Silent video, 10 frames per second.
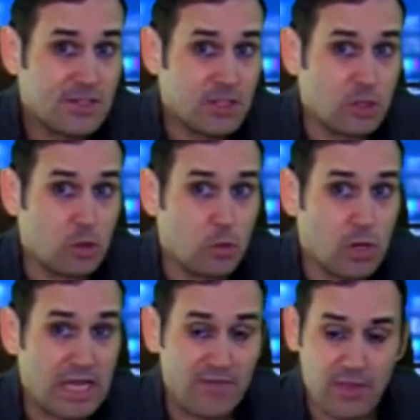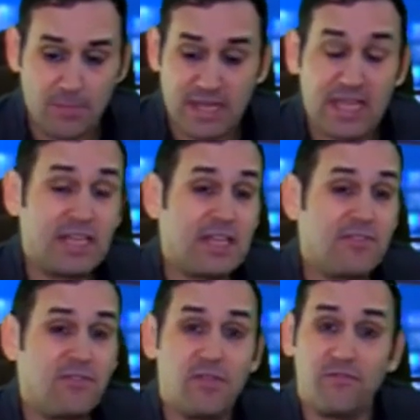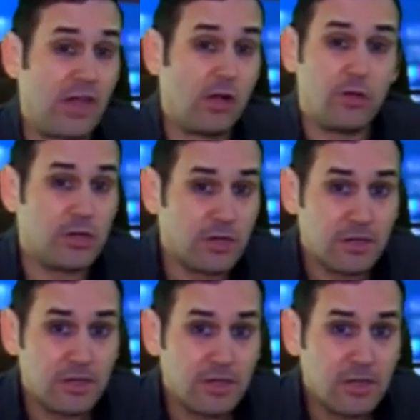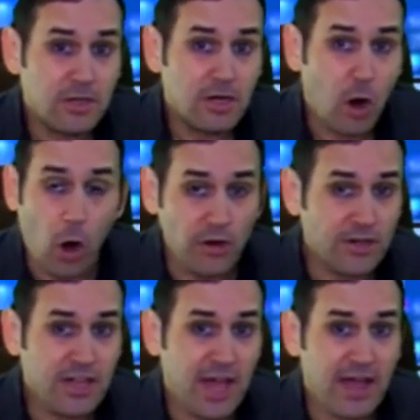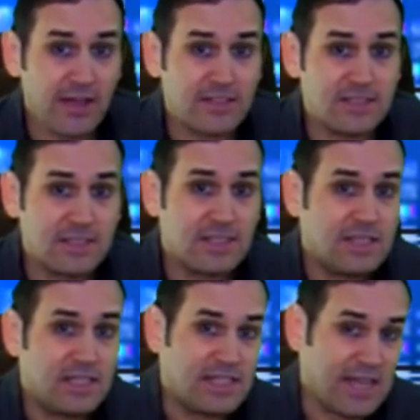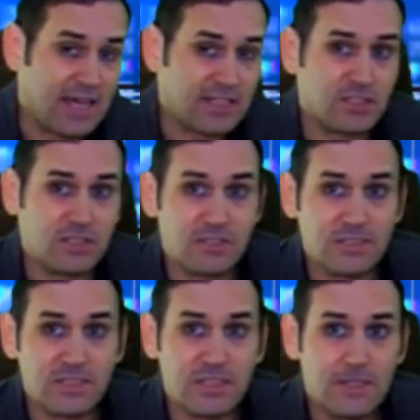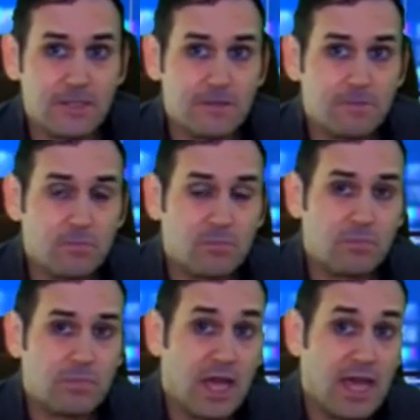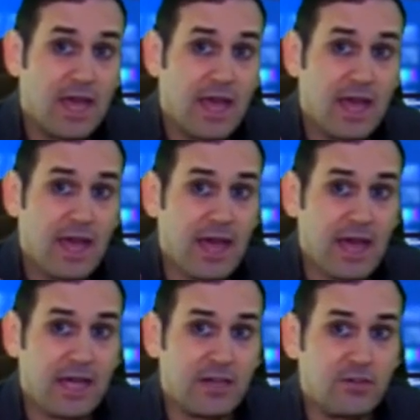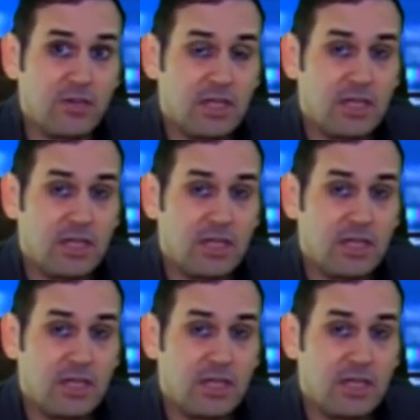to give them kidney failure, heart attacks, cancers, and